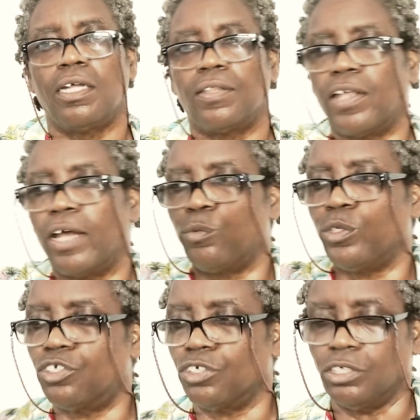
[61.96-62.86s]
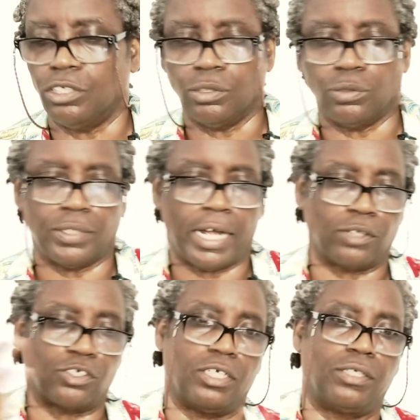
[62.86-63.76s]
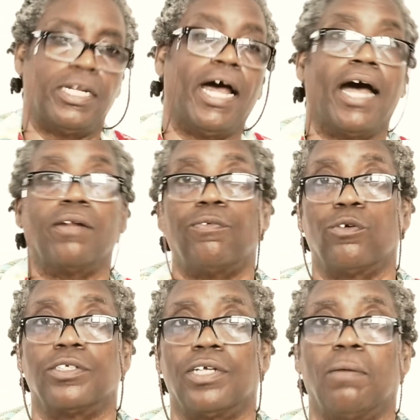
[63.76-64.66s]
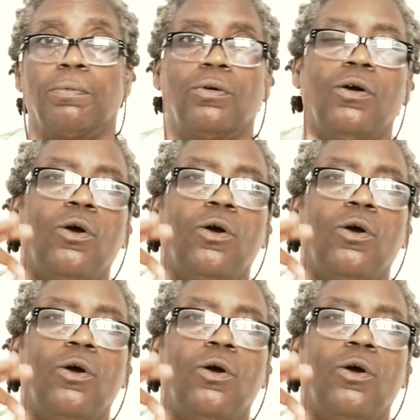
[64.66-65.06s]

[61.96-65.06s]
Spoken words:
that we shouldn't do, thou shalt not, for example.